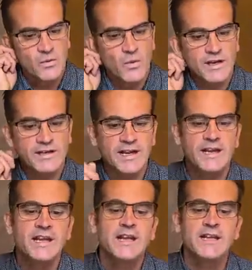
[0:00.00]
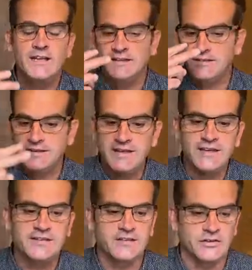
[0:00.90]
One day, he
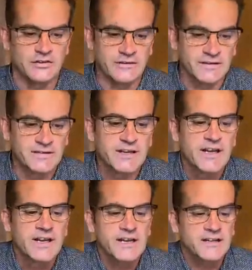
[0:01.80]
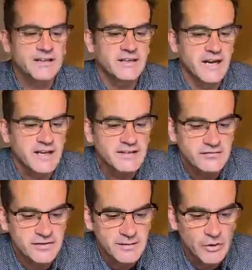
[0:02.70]
sees a tourist eating an ice
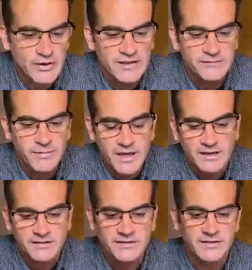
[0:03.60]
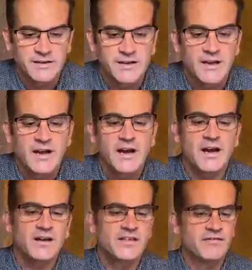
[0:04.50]
cream on his bus.
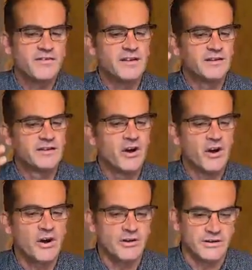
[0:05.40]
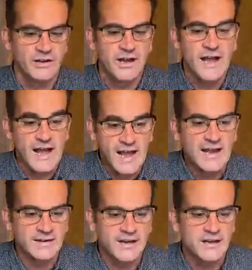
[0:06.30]
Arthur feels hot
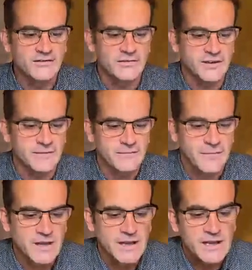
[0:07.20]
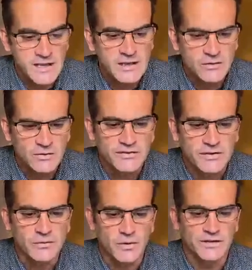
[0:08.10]
and hungry. He
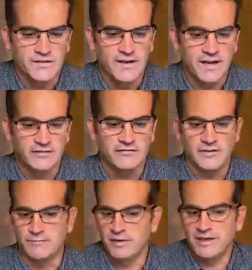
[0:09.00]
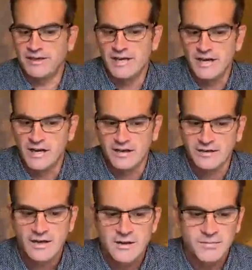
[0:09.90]
also wants an ice cream, but he
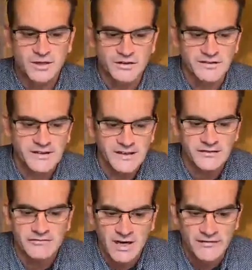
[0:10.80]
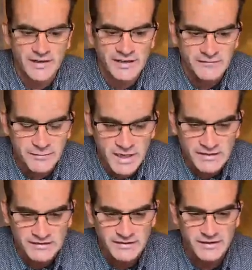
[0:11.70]
can't because he is driving his
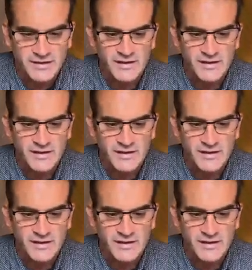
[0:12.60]
bus.